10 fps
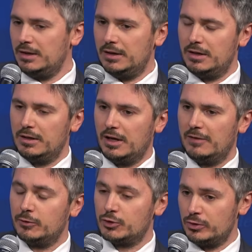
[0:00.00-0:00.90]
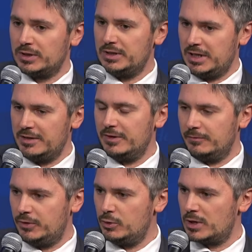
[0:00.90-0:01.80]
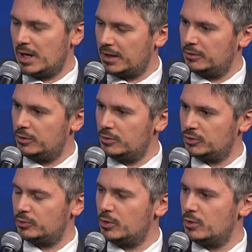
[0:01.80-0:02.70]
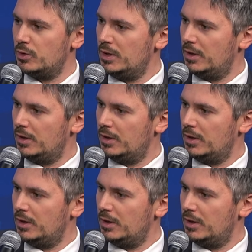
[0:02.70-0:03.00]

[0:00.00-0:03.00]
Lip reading: Unfortunately, even fewer are those who